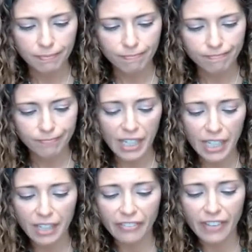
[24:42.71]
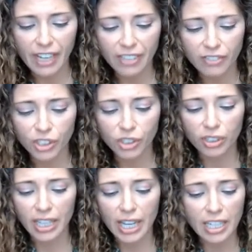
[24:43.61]
It can affect
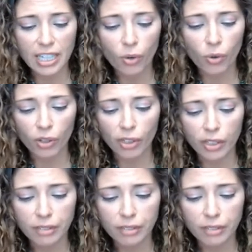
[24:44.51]
virtually any organ.